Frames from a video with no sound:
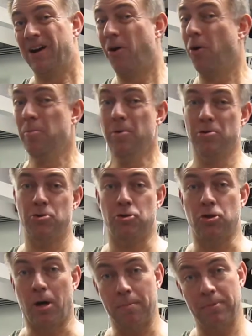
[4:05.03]
almost
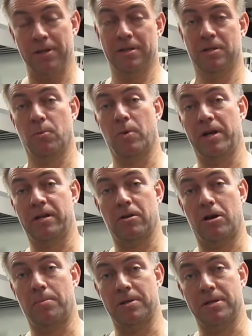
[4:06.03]
jumping the weight
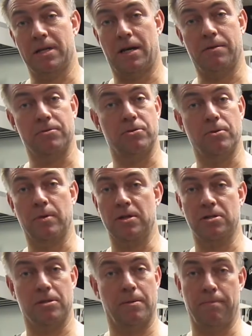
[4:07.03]
up and down, doing
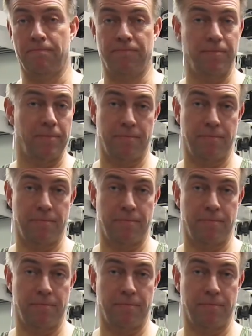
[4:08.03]
some